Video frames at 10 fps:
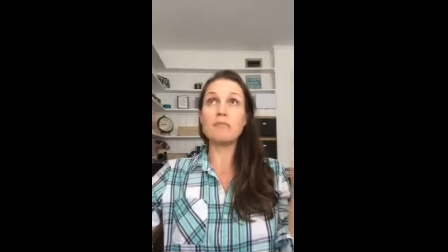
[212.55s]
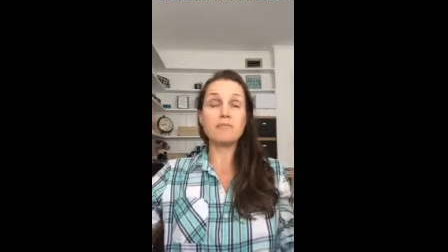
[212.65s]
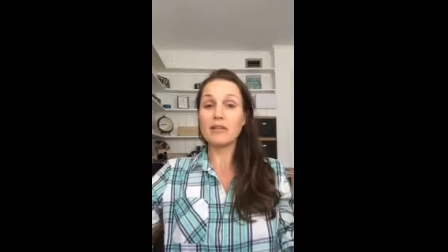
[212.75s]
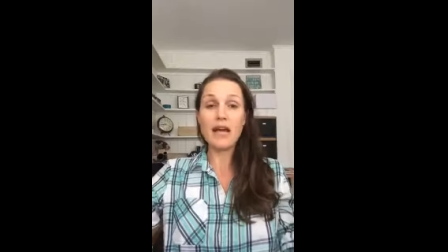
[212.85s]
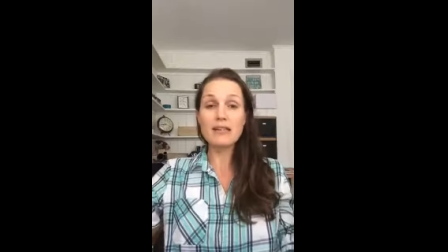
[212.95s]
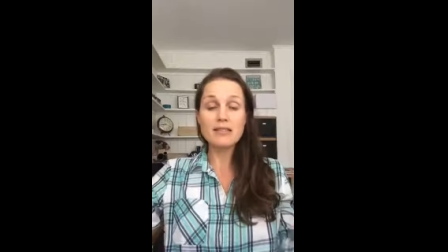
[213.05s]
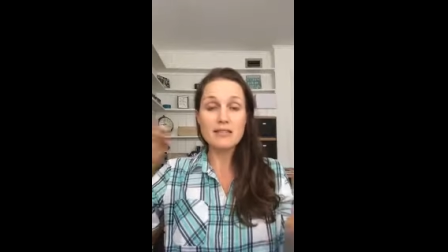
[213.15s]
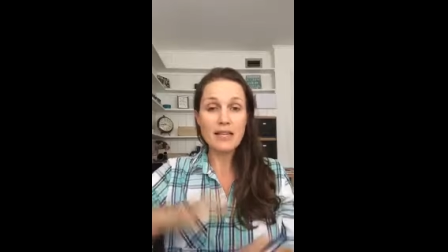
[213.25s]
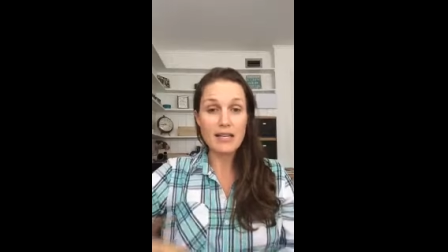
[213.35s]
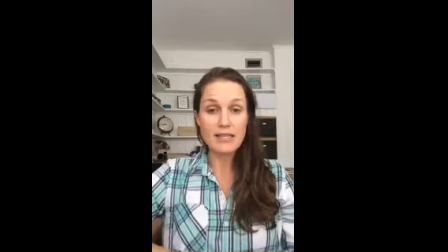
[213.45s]
blessed to
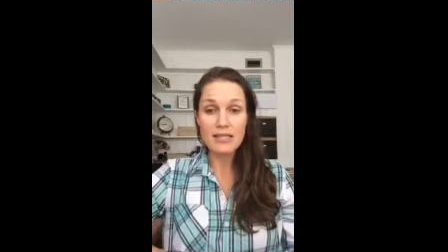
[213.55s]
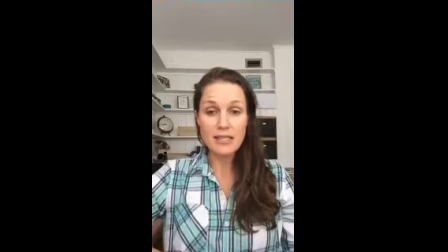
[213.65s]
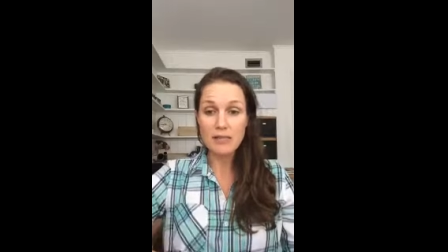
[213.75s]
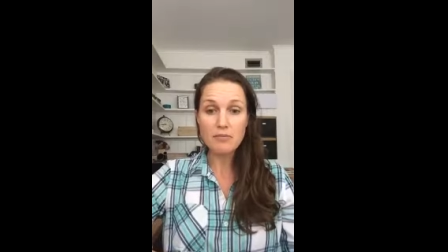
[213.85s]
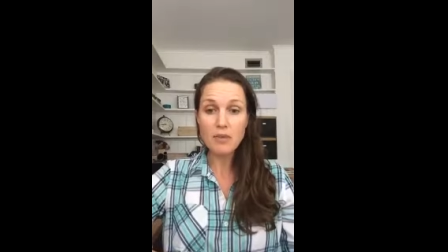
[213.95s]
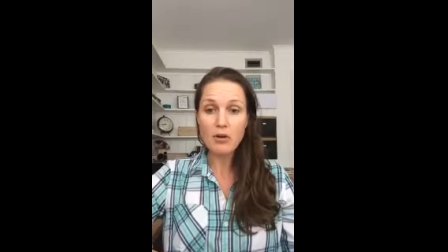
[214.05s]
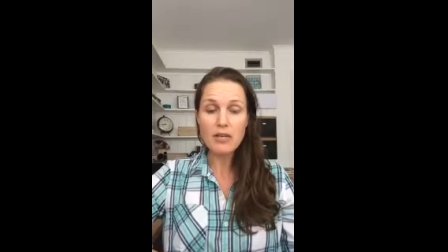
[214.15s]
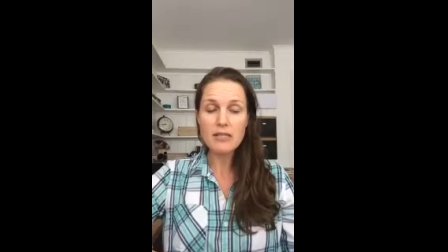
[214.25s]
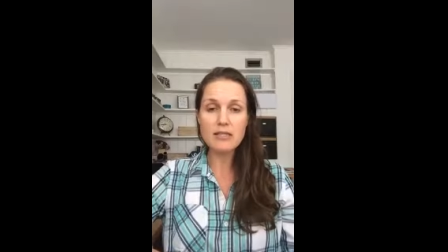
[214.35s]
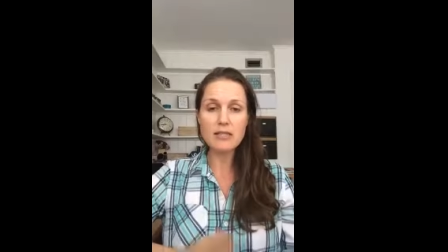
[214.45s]
get a team
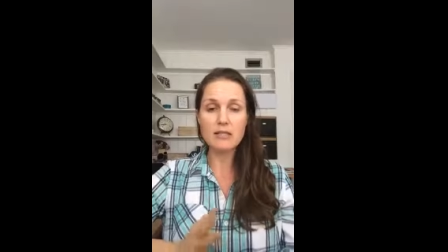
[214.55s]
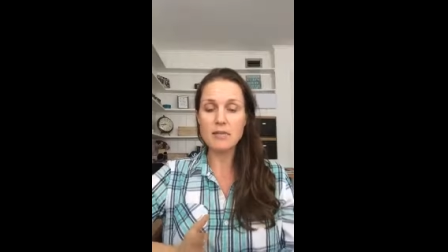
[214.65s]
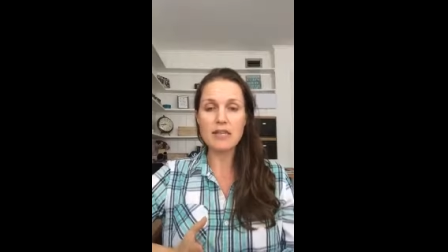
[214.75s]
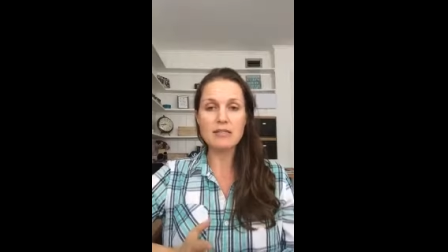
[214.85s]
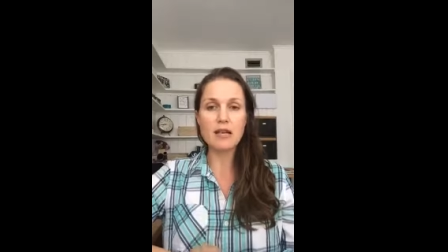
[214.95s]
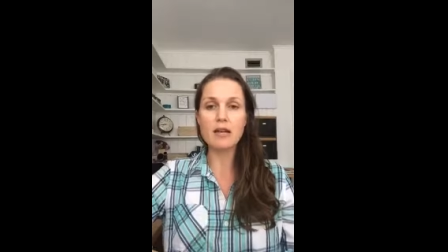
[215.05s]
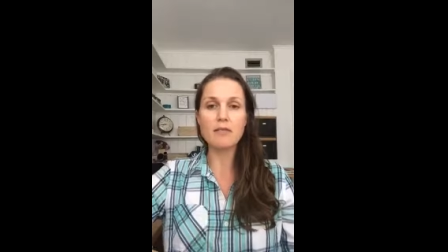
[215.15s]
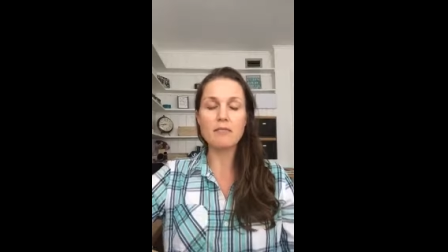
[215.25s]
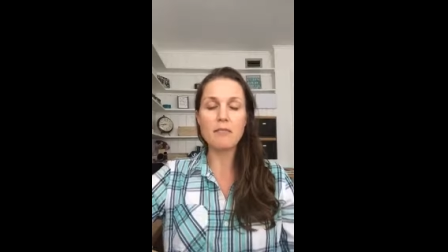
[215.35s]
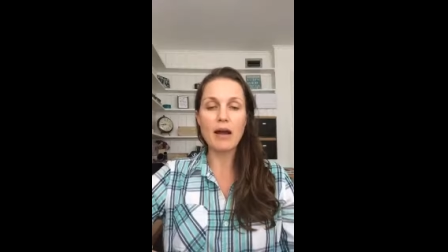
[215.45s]
bonus that's based on
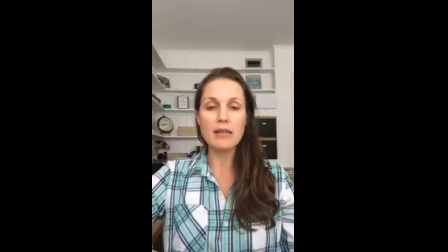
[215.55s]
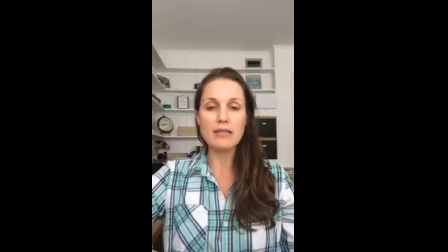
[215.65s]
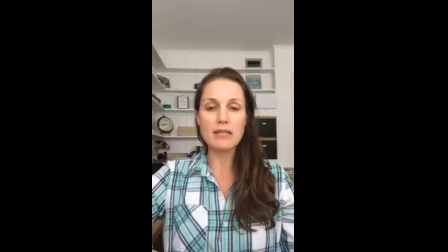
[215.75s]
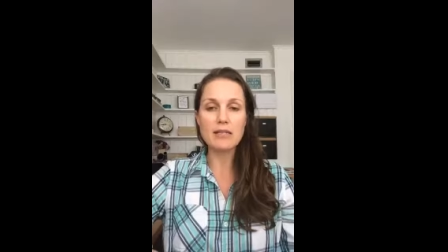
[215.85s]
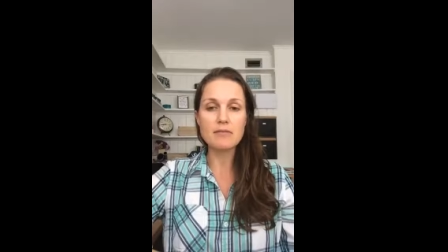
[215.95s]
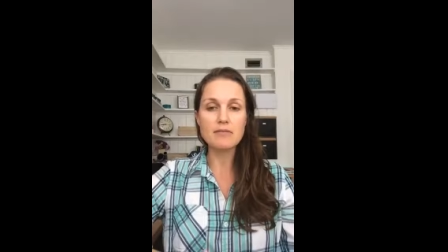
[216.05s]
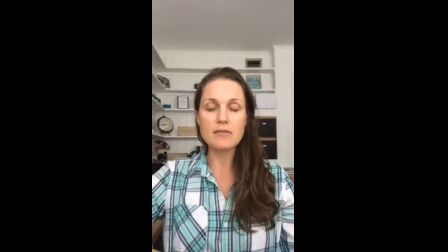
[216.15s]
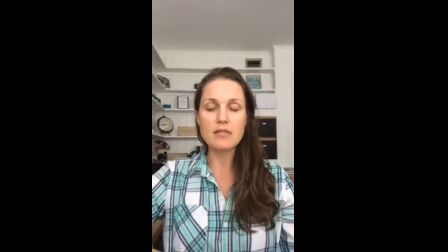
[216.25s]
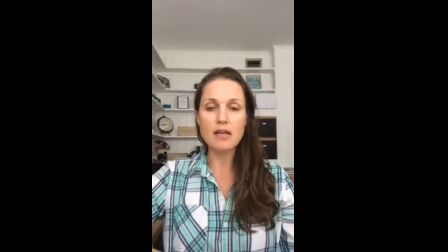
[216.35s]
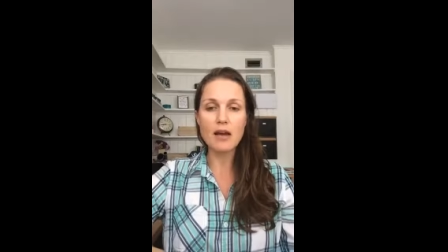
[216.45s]
my
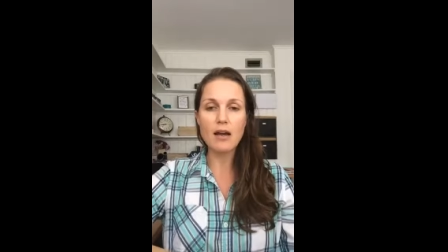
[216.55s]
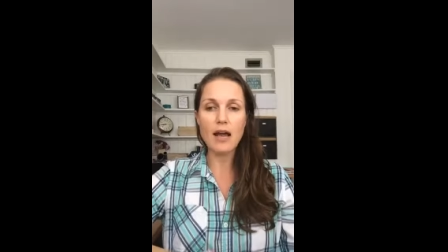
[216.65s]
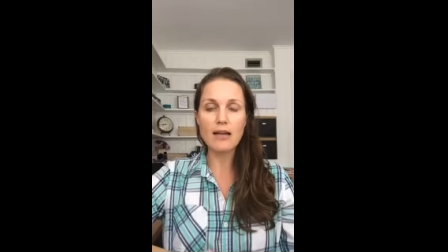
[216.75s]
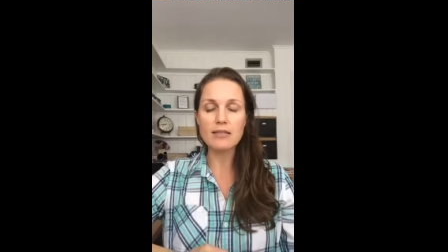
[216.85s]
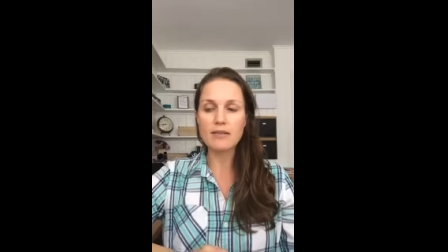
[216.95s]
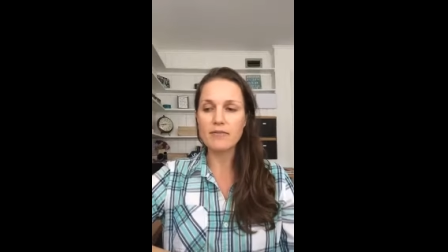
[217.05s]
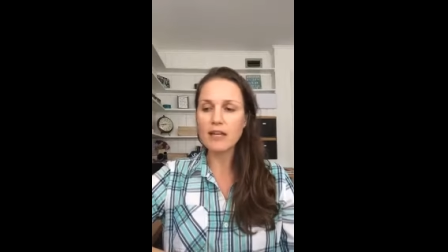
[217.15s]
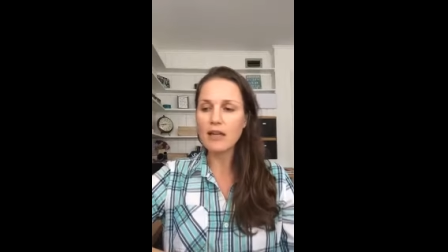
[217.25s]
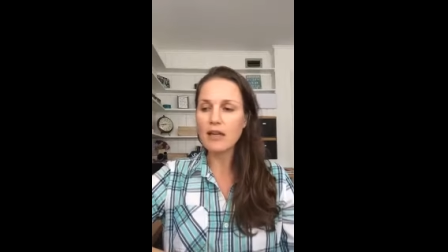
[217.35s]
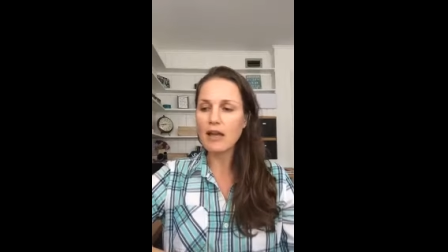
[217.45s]
team's
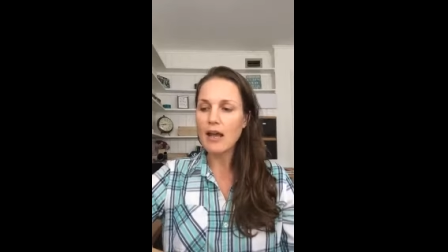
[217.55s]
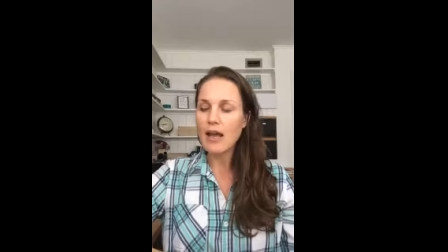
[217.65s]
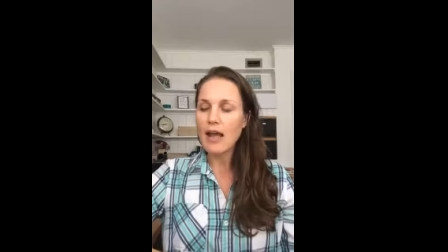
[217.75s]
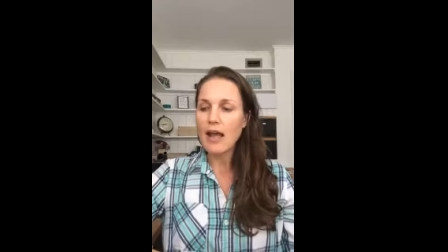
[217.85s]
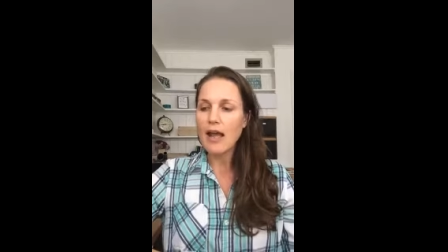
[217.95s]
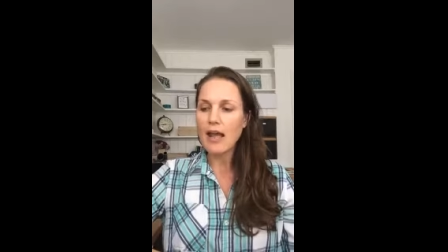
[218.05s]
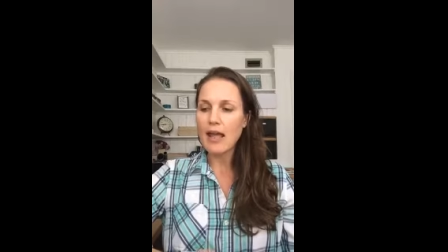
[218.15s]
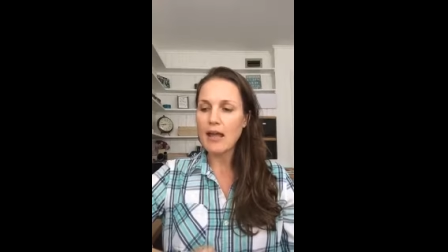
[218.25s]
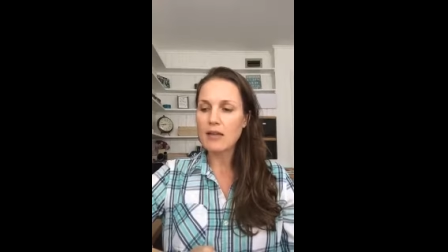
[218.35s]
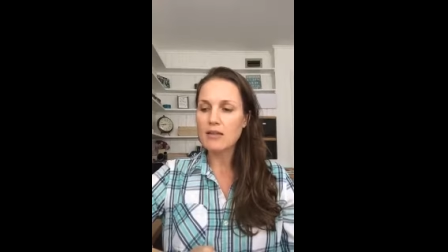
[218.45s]
activity,
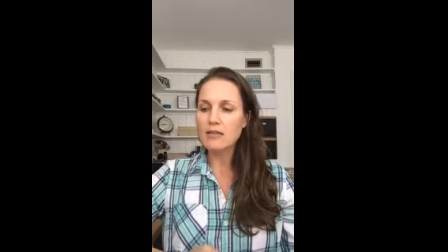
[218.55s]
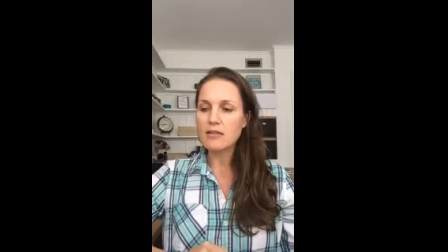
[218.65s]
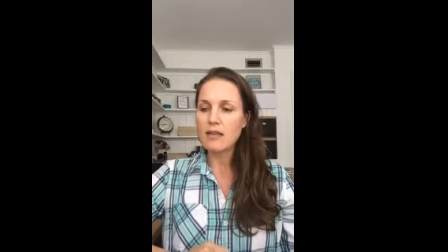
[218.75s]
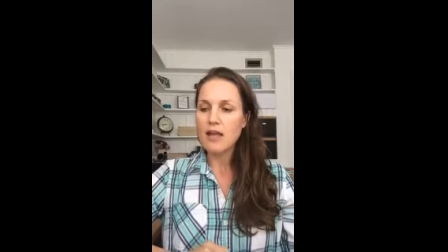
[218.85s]
and